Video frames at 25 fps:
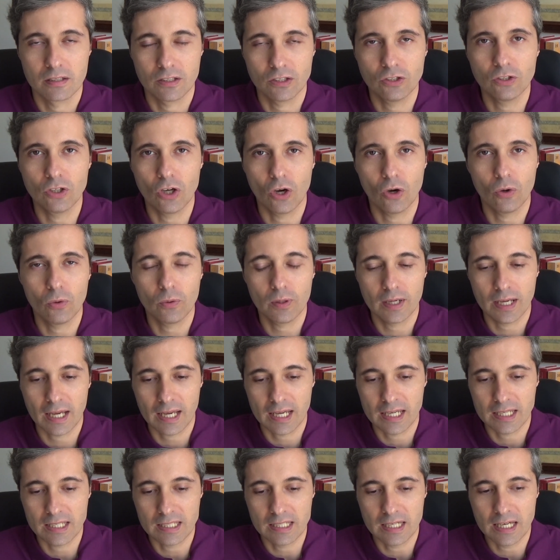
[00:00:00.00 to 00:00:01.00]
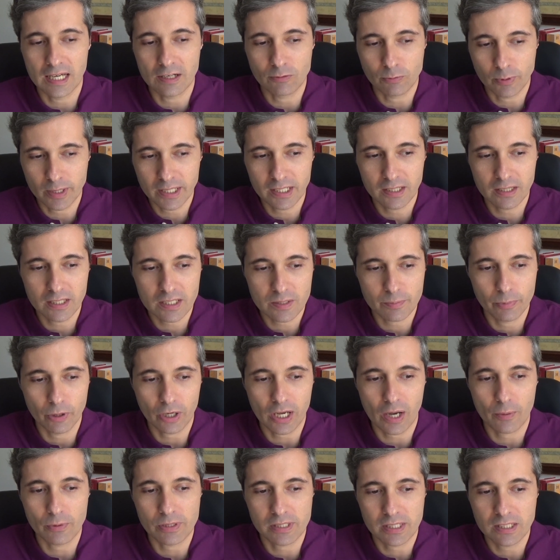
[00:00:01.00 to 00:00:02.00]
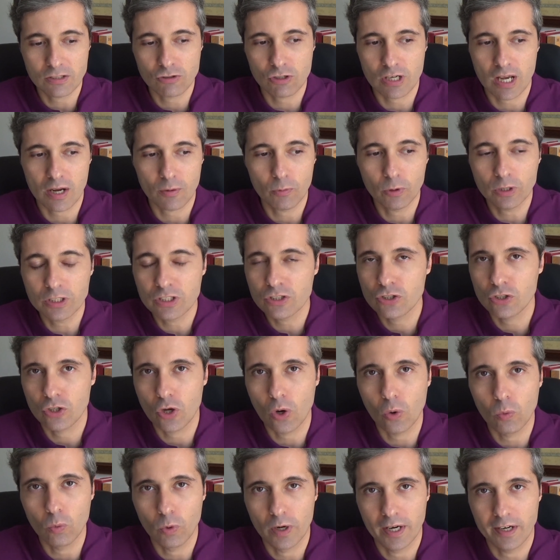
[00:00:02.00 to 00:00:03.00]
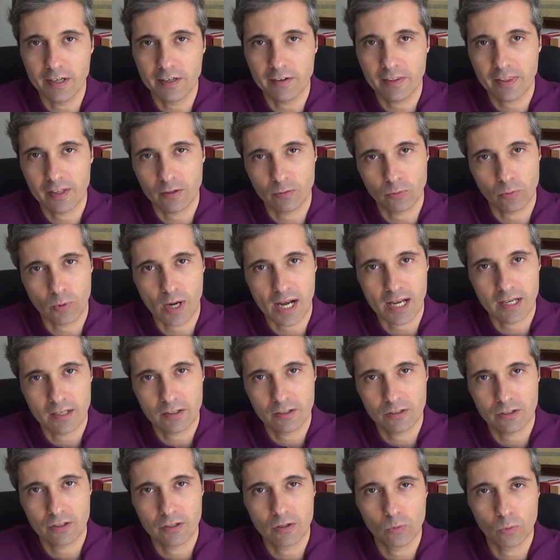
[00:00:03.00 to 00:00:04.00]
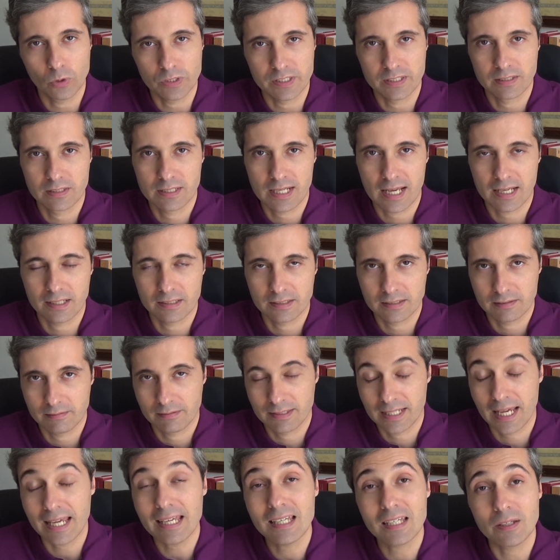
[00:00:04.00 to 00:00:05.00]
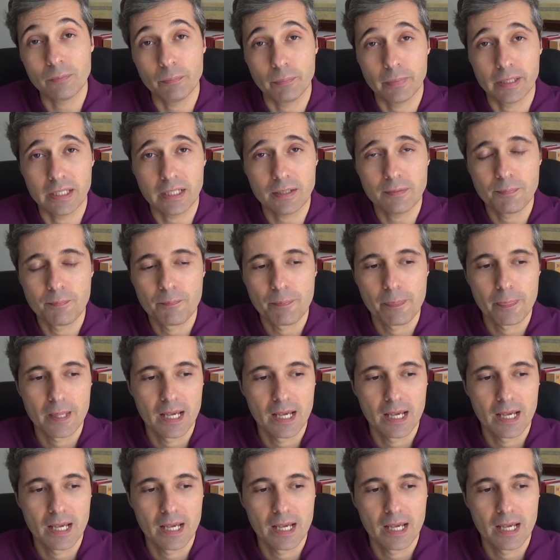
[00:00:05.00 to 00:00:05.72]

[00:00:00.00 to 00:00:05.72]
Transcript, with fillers: You know, a, a reading this book, I was interested, I wanted to know where the writer was taking me.